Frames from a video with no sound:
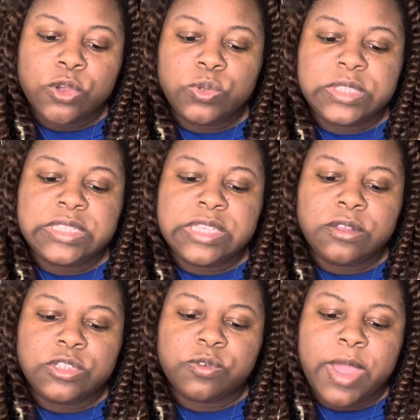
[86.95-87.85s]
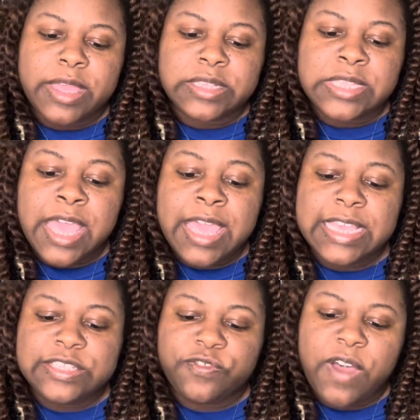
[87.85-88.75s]
who still directs
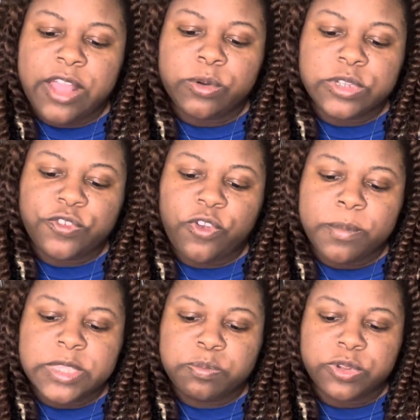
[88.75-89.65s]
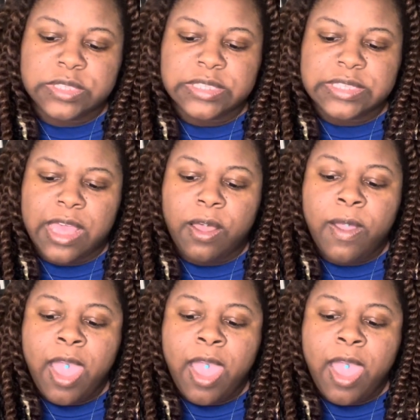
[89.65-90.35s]
his followers from his prison cell.